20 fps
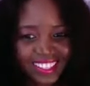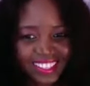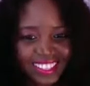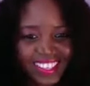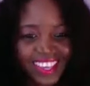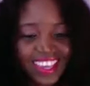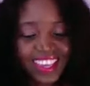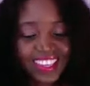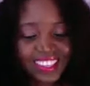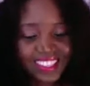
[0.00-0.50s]

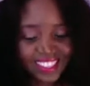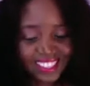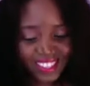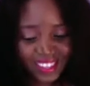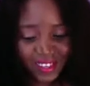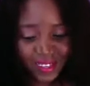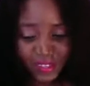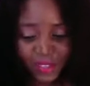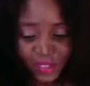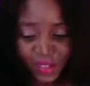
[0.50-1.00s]
Yes.
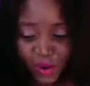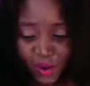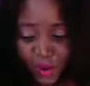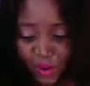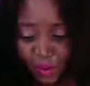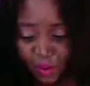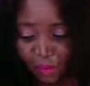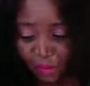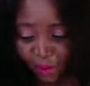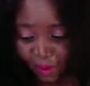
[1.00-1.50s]

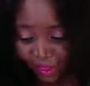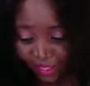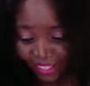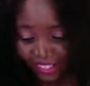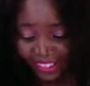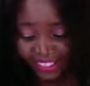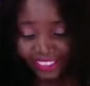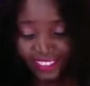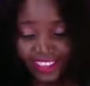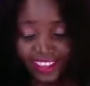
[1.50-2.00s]
So
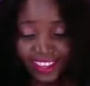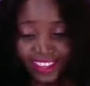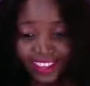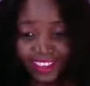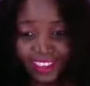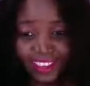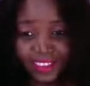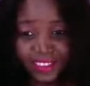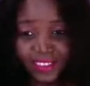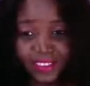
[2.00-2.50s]
Paula,
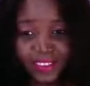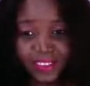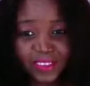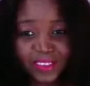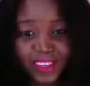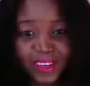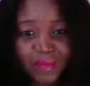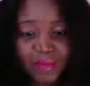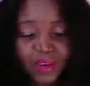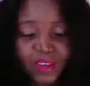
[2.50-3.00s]

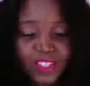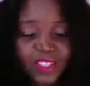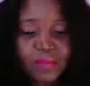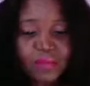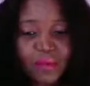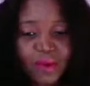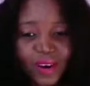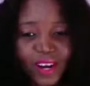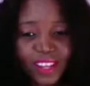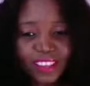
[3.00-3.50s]
the most
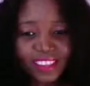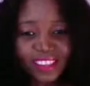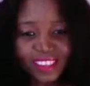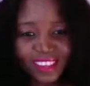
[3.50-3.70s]
important